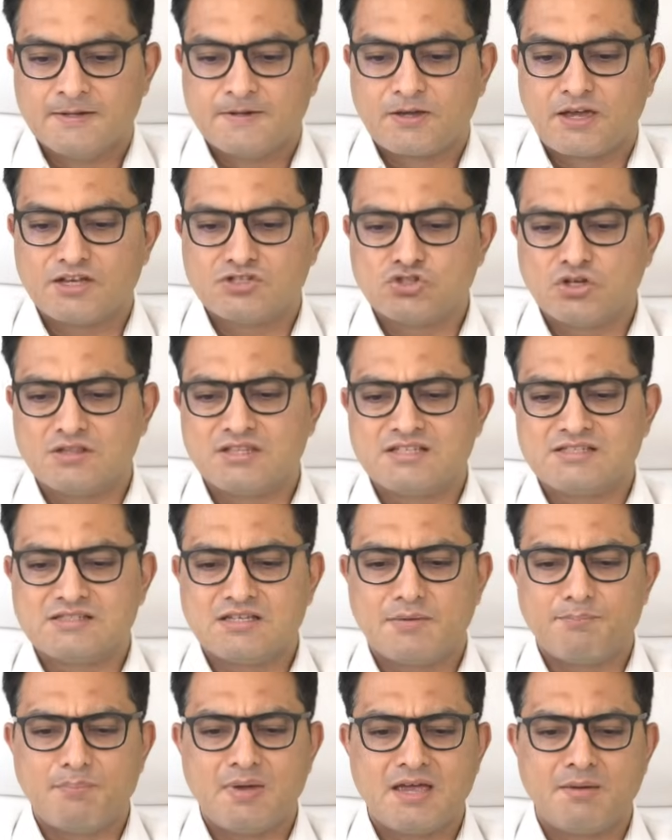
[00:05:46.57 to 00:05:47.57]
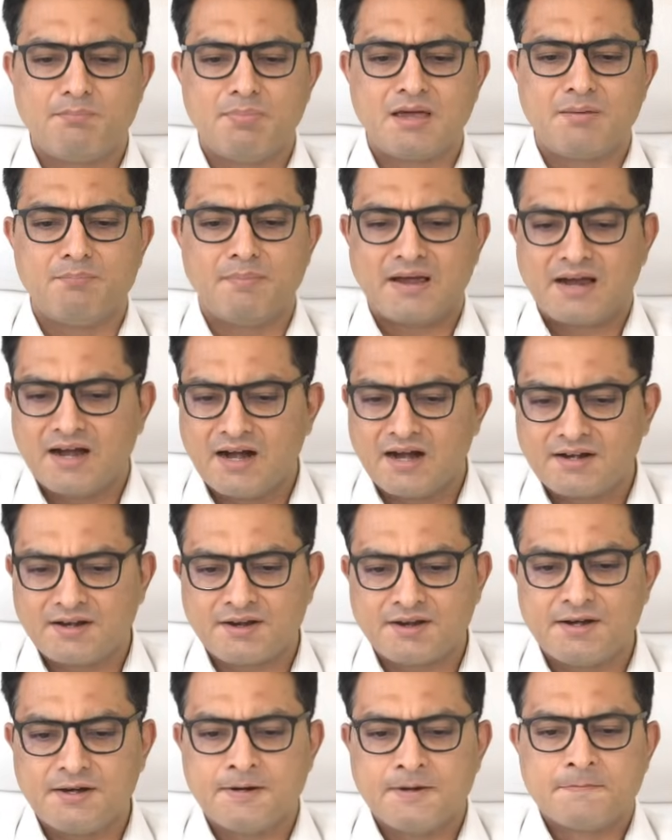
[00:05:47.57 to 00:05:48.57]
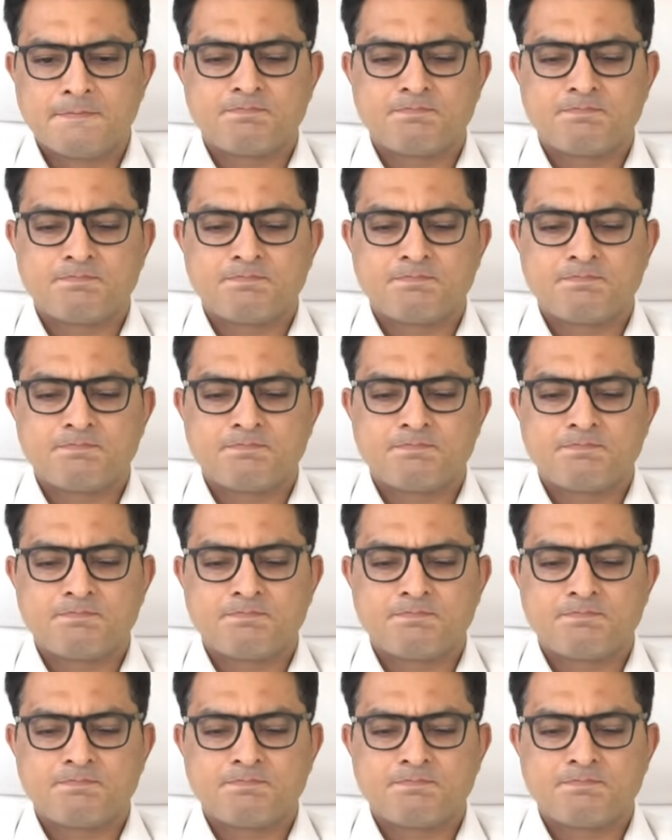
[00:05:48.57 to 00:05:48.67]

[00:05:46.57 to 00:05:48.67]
Okay, so this is a big mega trend.